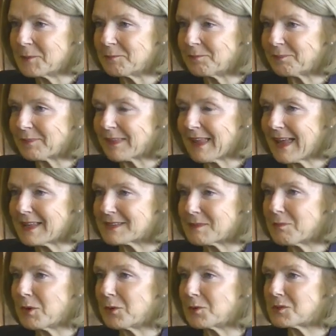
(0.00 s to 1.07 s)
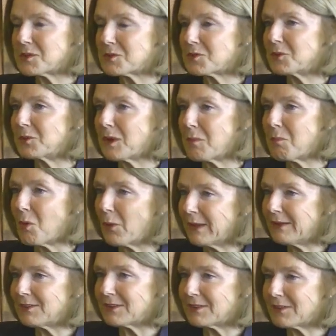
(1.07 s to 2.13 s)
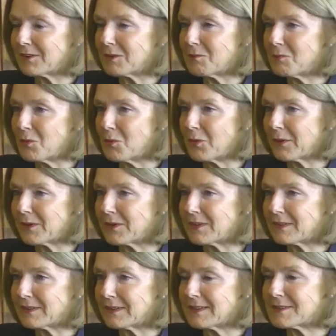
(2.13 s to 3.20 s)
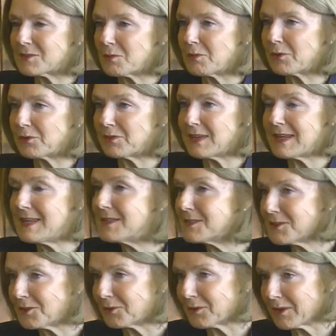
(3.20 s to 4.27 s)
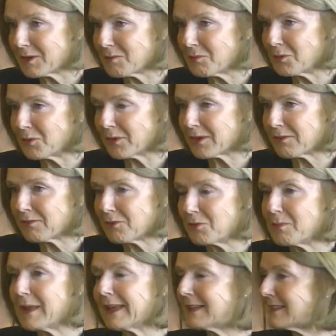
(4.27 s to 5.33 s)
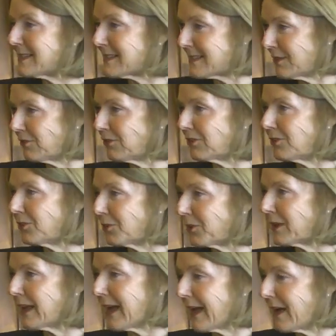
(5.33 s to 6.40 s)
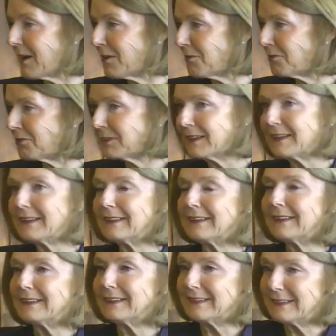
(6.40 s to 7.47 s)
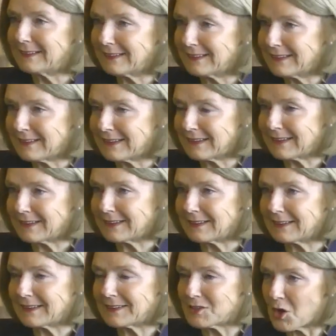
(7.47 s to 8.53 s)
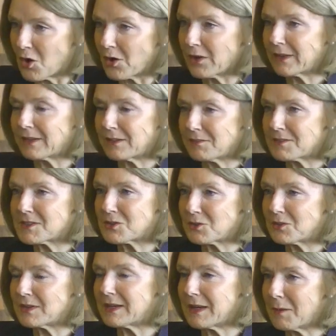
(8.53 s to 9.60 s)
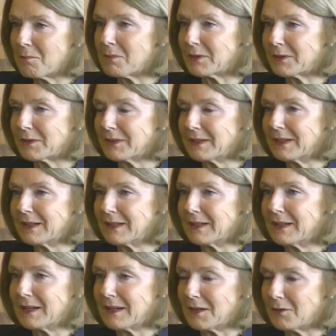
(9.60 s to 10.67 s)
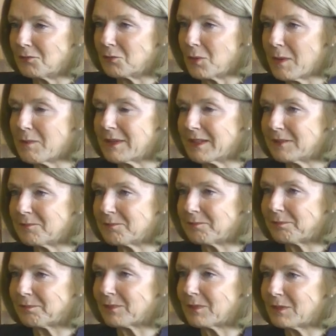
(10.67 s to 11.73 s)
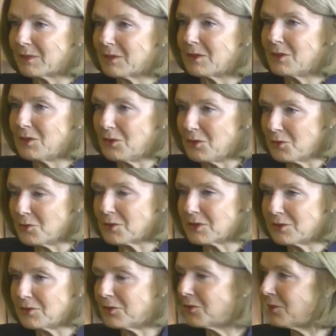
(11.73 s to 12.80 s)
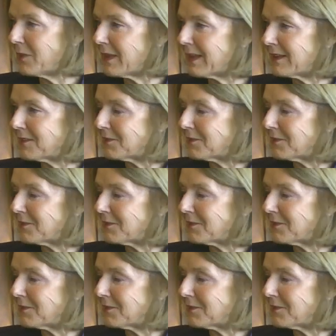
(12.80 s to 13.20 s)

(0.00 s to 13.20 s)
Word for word: Right. As opposed to appointed on a board. It's almost easier on a board. If you make a decision, you're going to have uh, a target of a certain number of women you can do that.